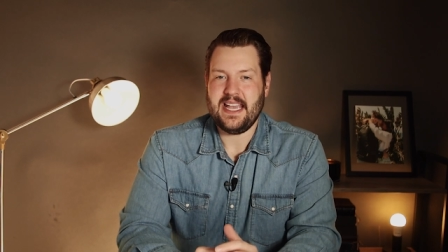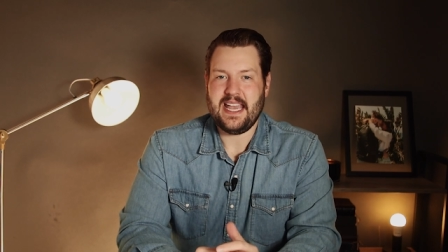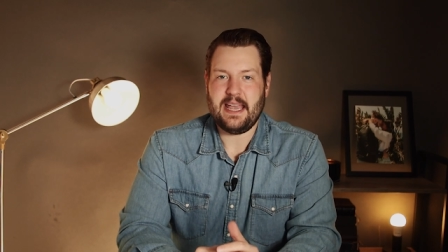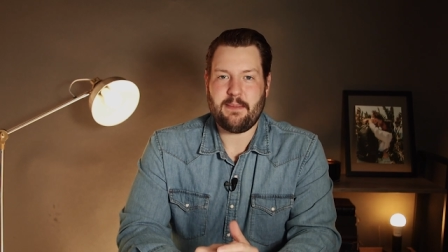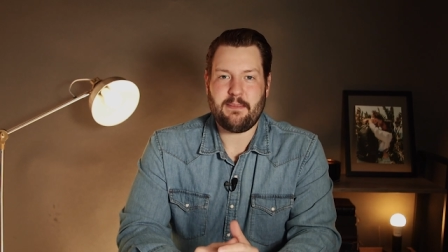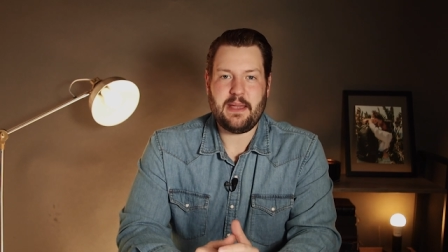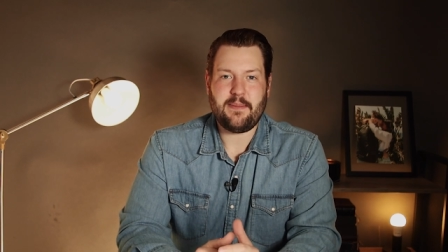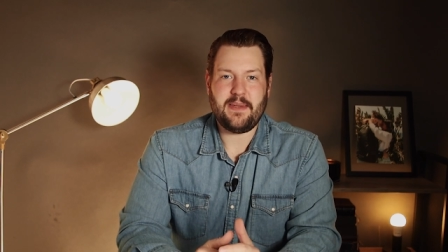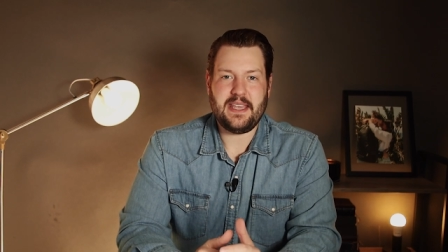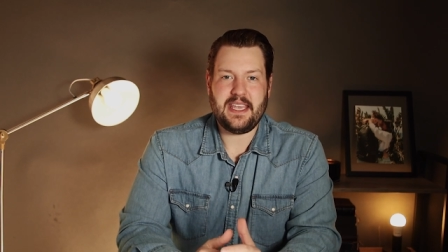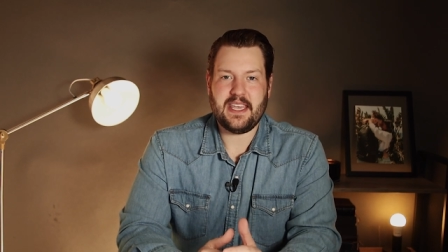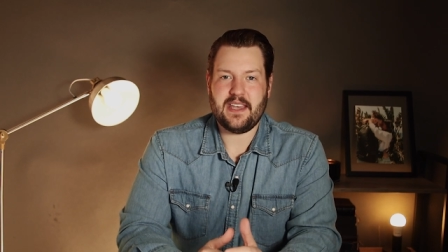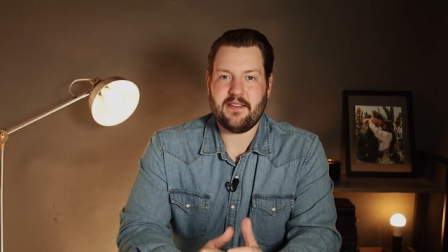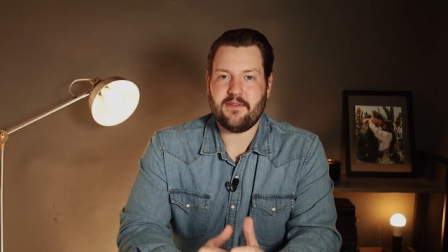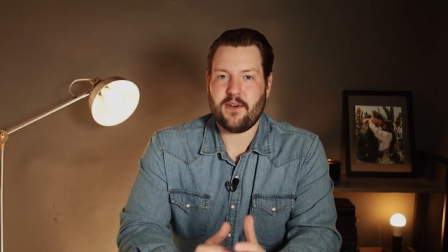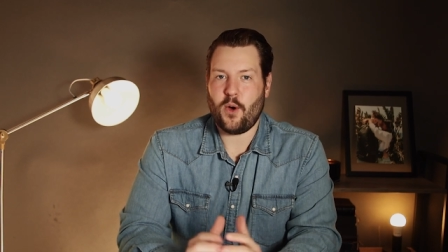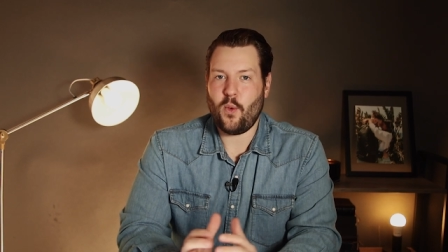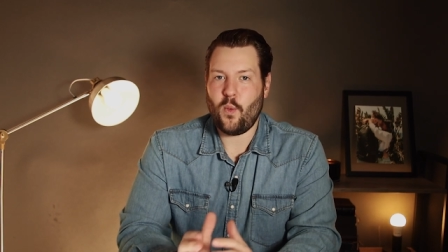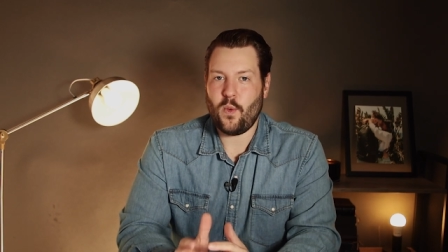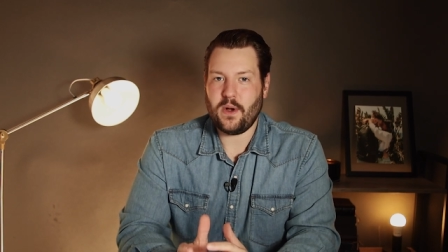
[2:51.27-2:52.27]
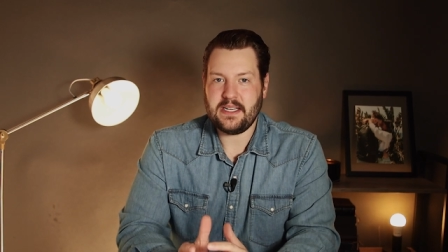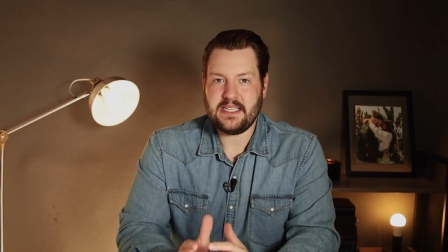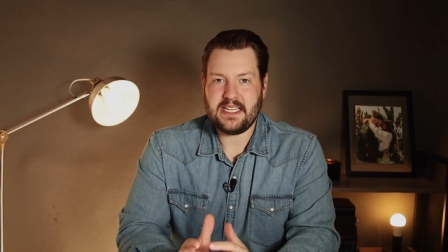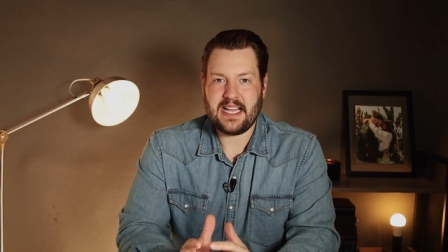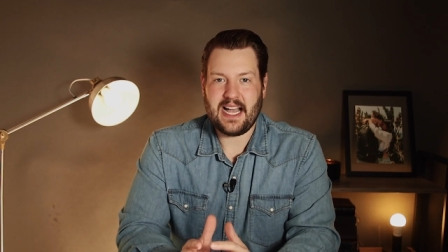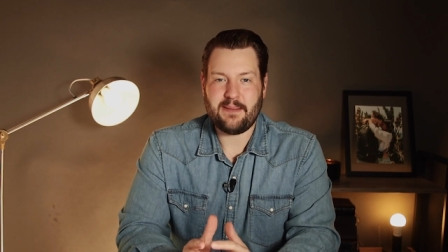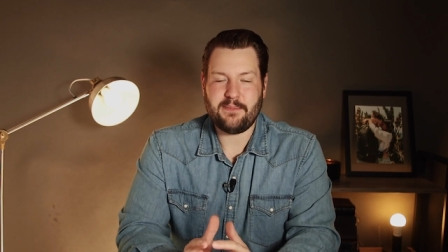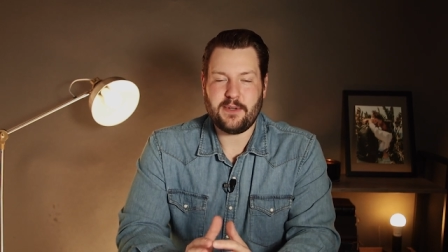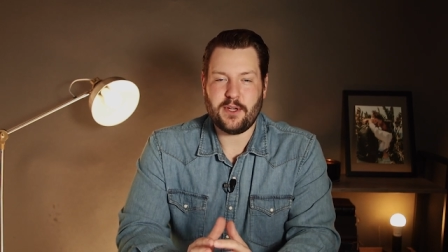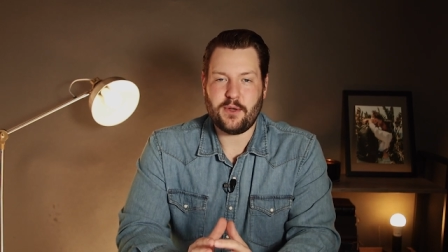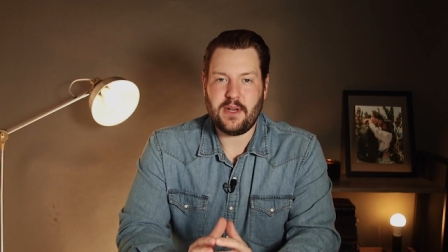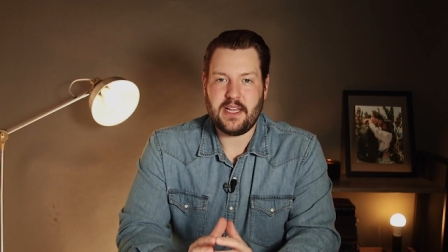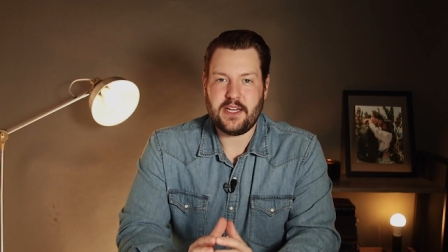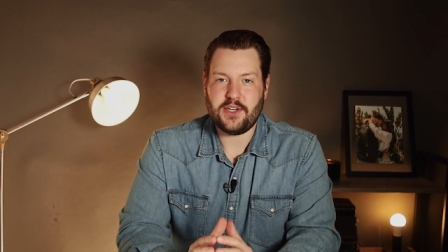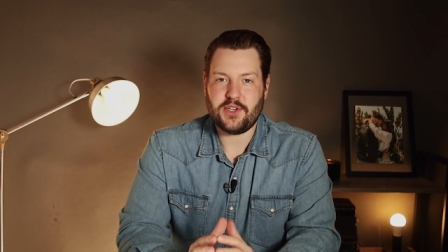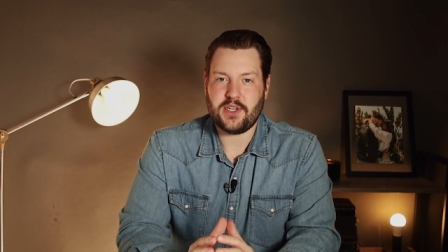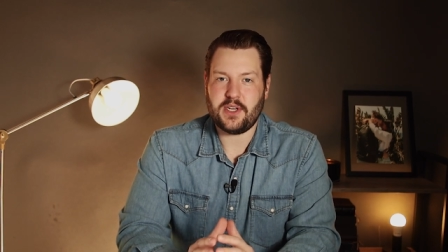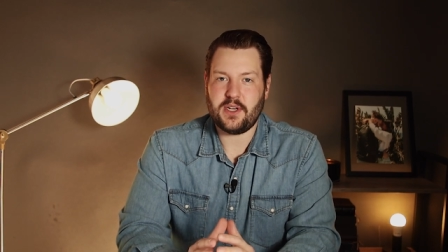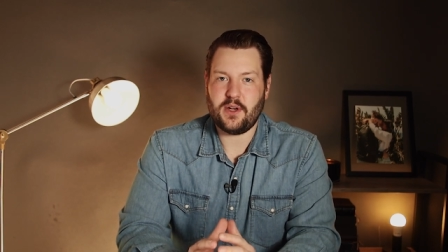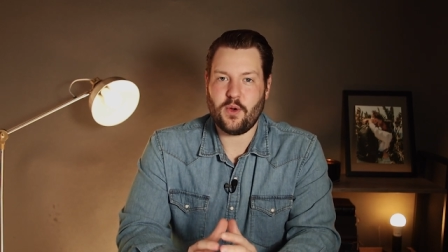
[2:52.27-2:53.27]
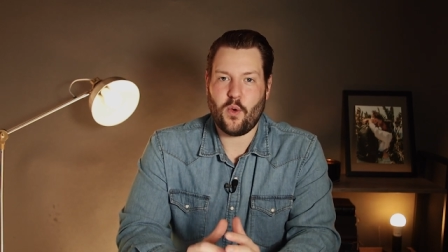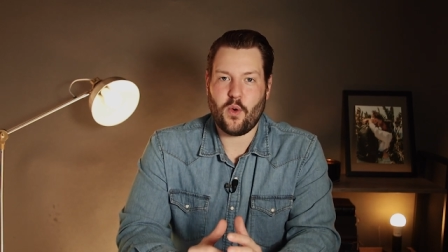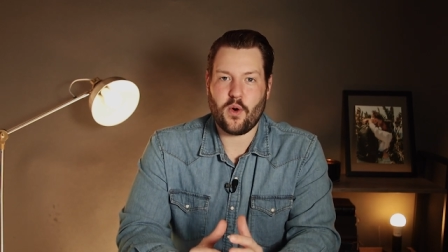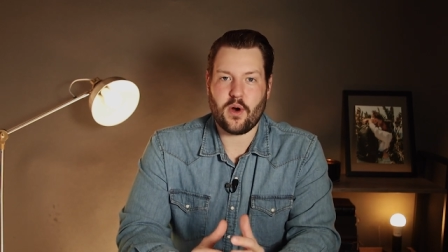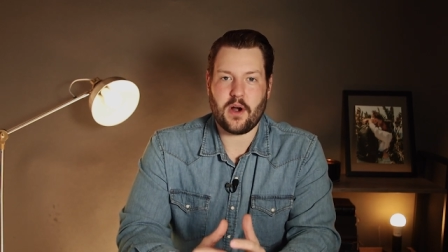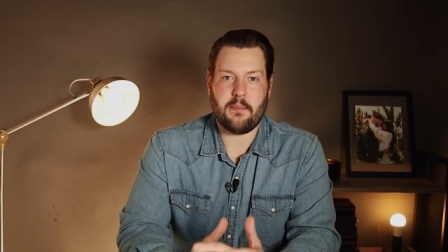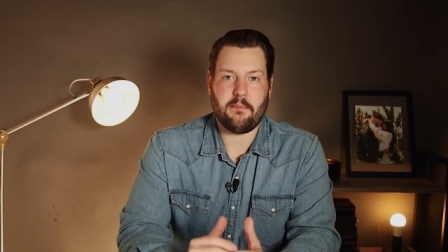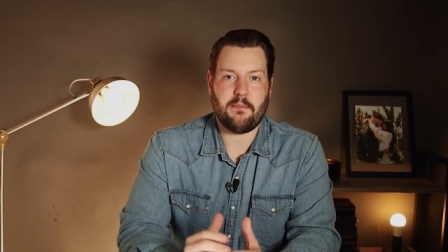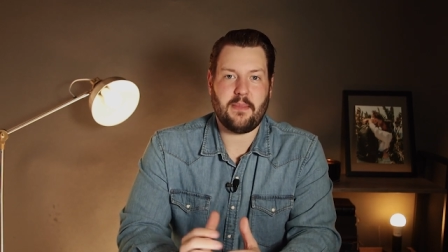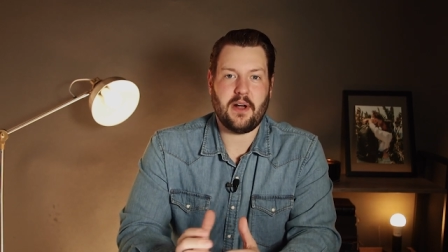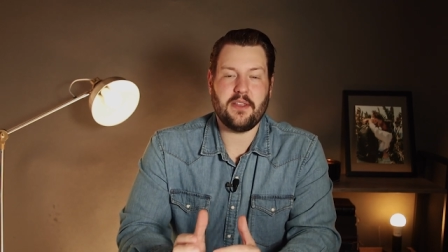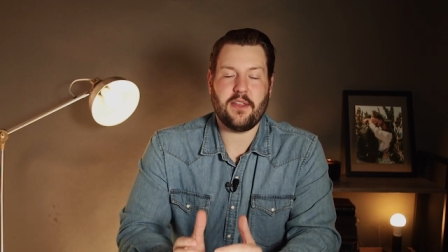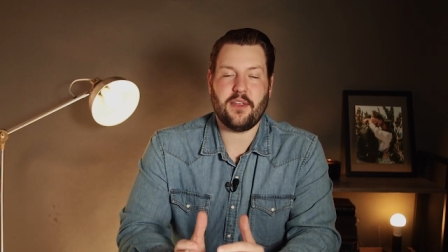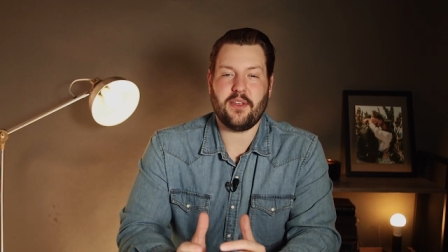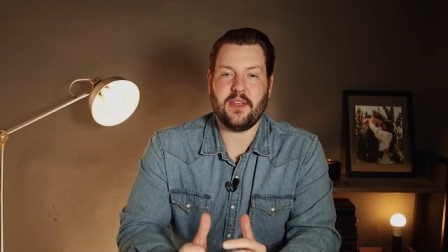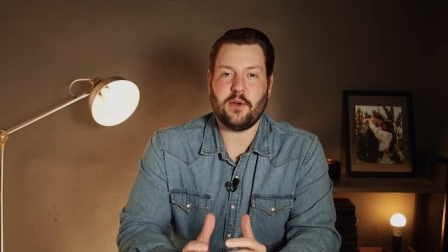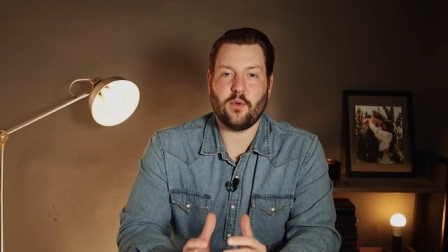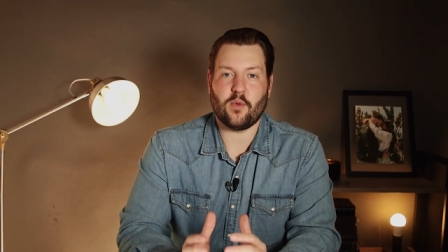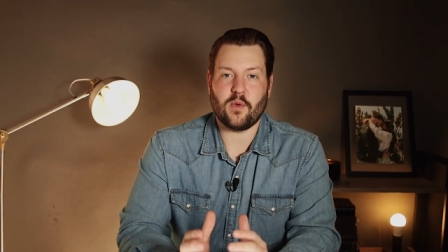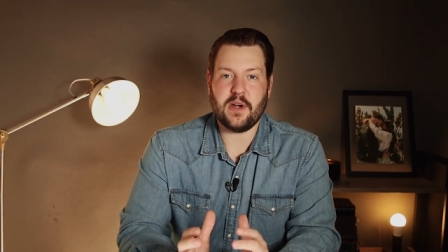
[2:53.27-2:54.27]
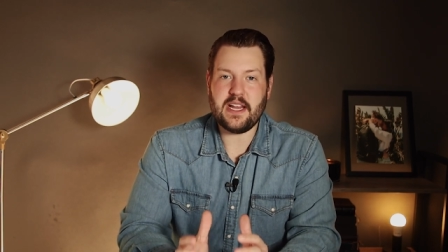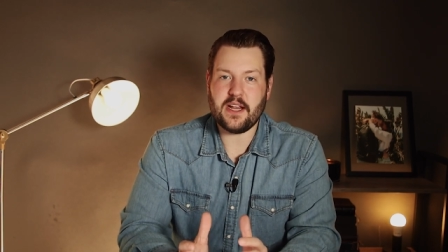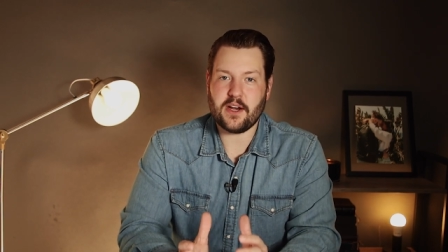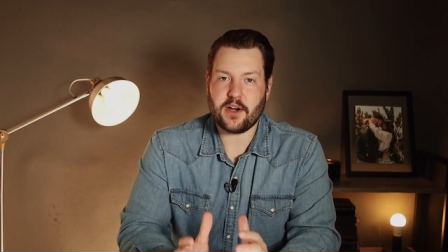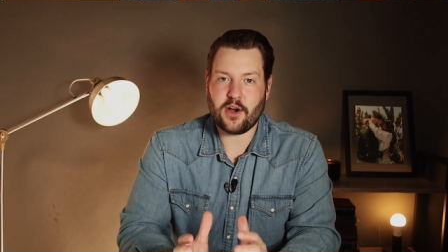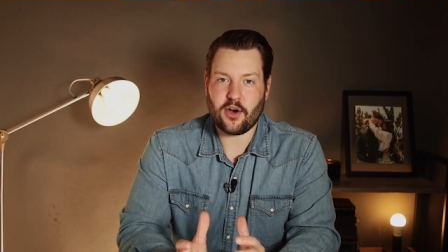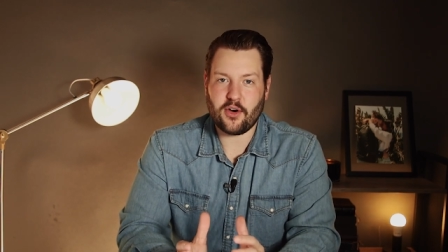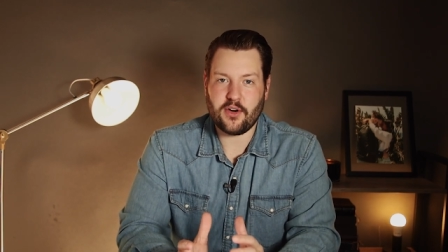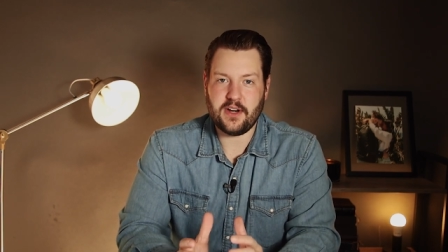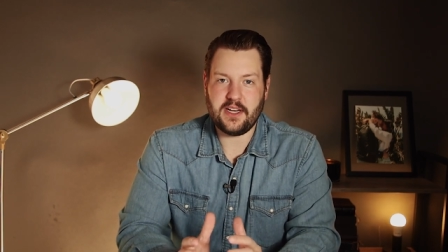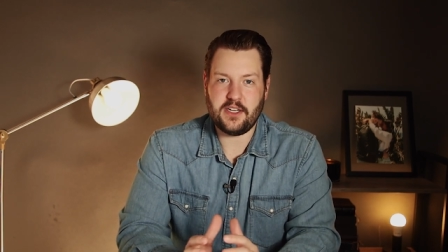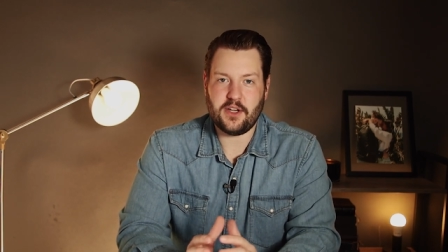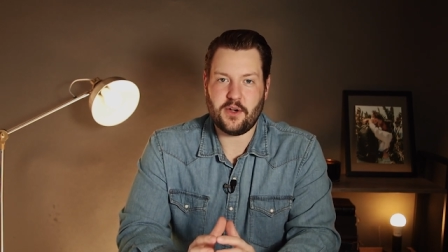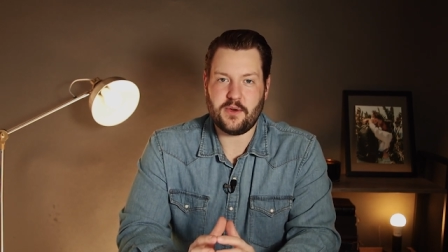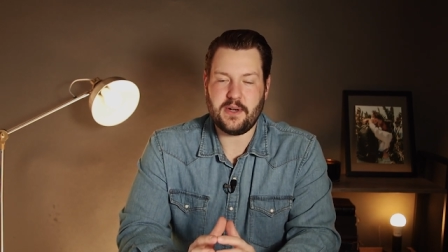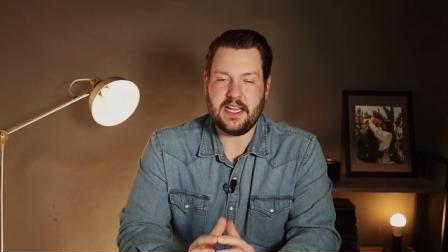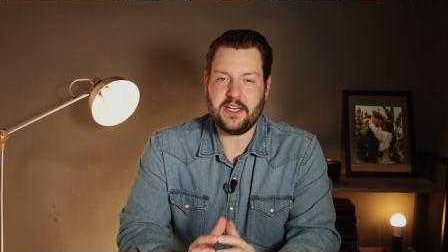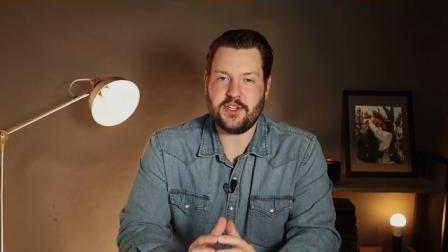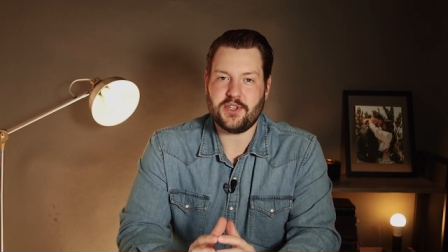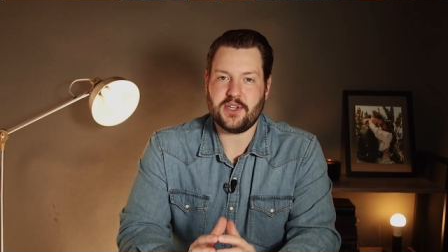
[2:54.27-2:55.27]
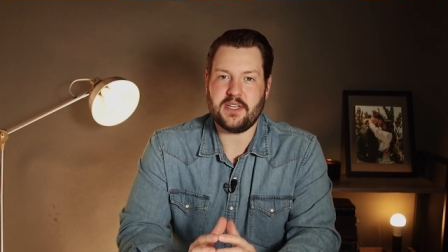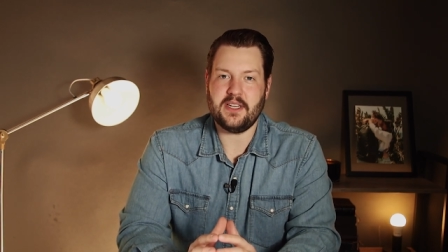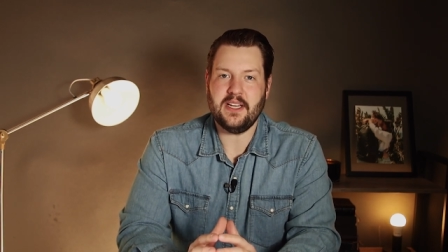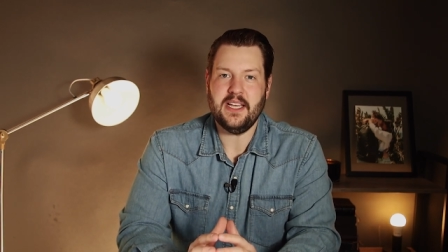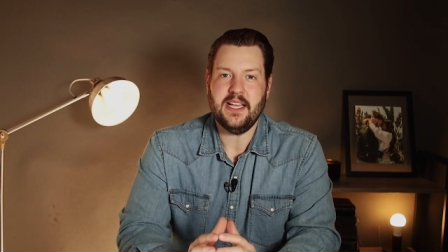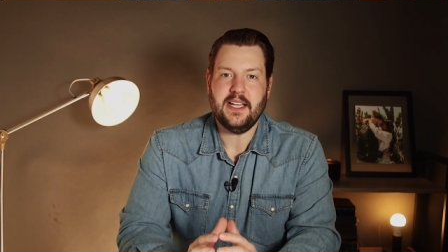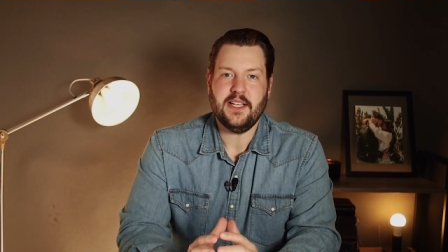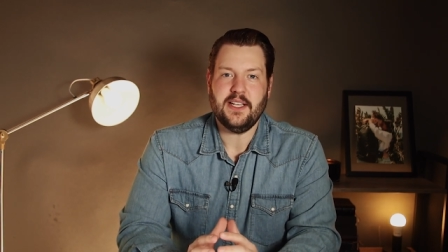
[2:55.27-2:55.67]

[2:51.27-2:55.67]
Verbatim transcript: and maybe give a one time donation or a monthly reoccurring donation